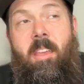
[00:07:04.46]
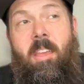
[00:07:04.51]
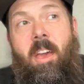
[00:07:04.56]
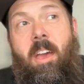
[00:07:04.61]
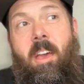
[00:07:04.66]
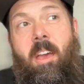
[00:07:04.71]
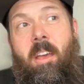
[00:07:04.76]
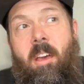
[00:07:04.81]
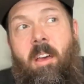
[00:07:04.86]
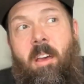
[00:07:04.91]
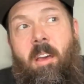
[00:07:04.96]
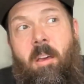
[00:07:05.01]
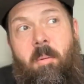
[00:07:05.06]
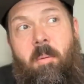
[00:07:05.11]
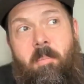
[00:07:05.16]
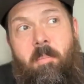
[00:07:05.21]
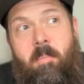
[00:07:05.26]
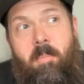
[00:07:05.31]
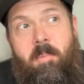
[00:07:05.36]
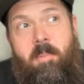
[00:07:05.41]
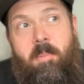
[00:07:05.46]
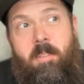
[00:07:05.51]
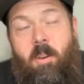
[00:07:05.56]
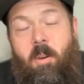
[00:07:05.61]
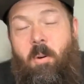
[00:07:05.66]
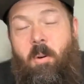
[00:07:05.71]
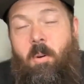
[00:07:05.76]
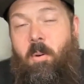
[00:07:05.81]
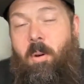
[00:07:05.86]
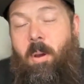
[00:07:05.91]
yeah.
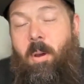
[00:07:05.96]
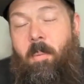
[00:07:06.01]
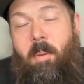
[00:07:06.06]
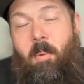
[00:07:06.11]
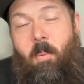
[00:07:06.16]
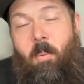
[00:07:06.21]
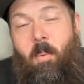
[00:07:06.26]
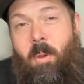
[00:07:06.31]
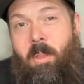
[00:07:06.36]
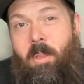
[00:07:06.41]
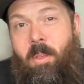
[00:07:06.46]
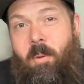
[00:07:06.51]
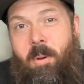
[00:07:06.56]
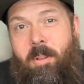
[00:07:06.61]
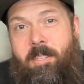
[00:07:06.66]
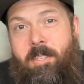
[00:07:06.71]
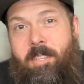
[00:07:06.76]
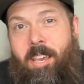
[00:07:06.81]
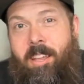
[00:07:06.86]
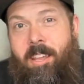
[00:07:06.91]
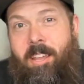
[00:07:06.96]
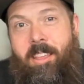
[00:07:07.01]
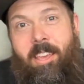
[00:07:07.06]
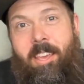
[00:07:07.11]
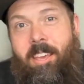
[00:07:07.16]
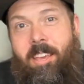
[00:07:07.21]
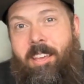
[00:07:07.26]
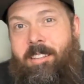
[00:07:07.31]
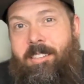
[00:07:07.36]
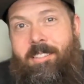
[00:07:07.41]
So I mean, really, once again, the
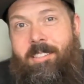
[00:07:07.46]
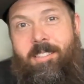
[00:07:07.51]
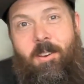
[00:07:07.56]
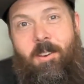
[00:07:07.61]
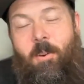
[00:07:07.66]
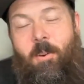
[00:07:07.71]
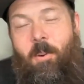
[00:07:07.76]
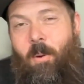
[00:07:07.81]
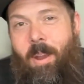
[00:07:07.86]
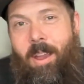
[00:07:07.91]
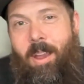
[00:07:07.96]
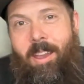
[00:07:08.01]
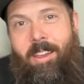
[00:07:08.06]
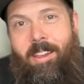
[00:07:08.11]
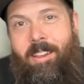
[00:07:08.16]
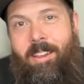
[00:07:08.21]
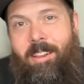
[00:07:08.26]
kid's so great.